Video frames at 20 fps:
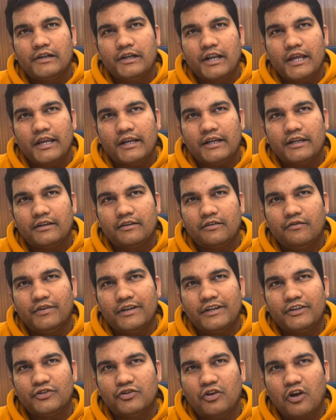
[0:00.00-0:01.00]
right
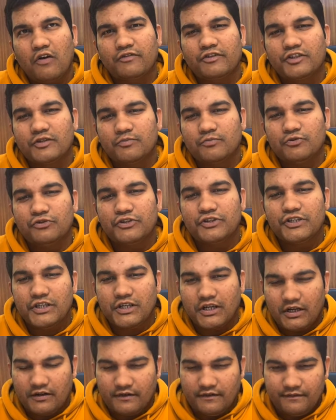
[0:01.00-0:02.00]
very soft smooth
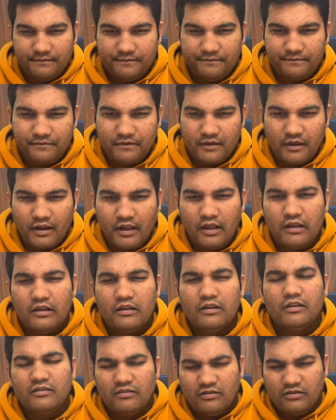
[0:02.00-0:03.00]
skin
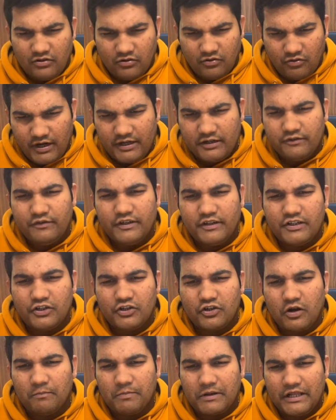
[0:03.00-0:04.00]
quite whitish
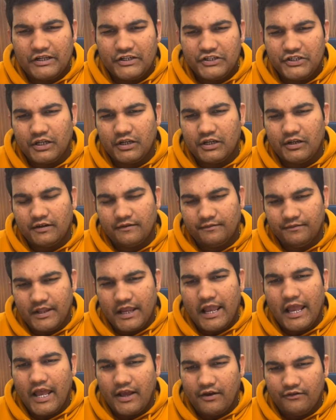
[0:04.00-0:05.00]
complexion
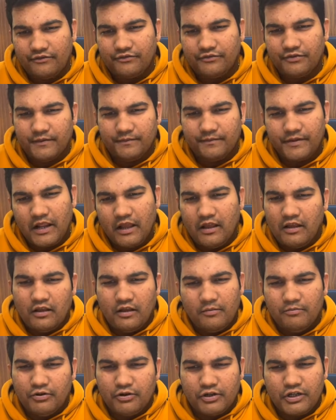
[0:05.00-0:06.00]
they have
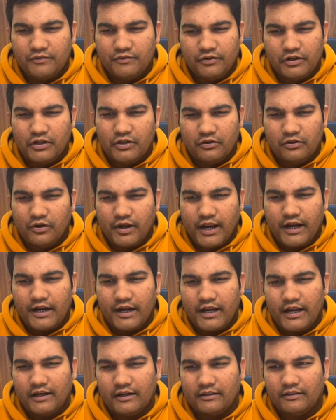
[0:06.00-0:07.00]
beautiful to look at
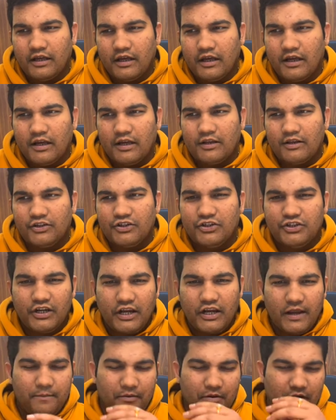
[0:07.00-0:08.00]
right the
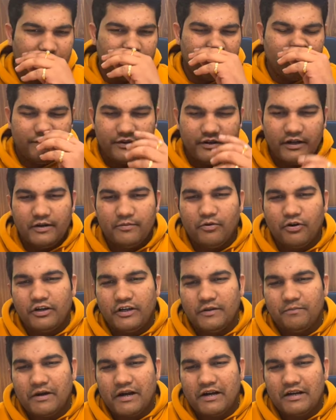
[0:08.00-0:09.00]
shape of different
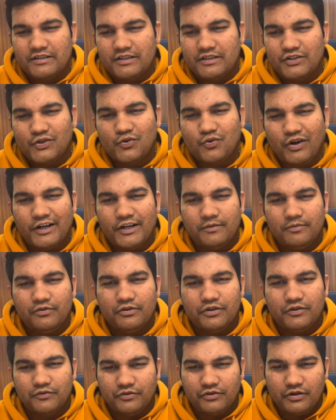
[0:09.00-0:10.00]
body parts is quite
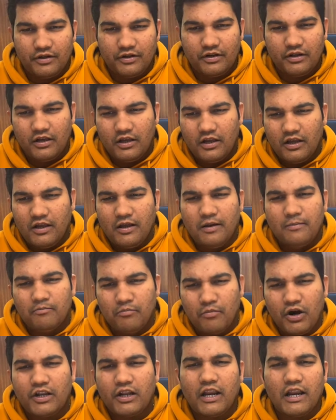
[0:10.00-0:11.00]
beautiful
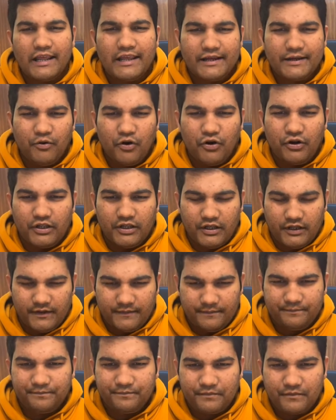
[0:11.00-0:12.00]
model like body
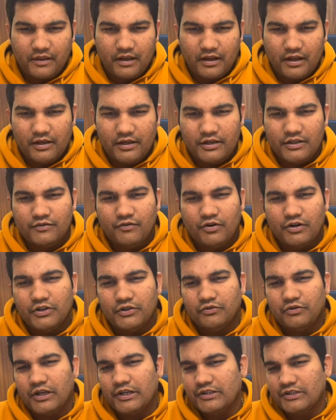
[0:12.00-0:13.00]
is what
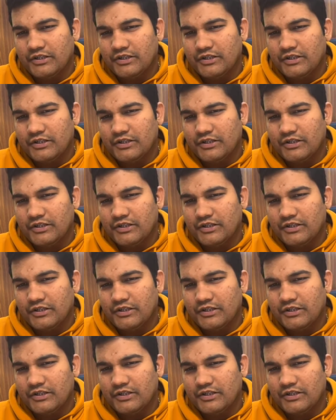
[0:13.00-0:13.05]
you can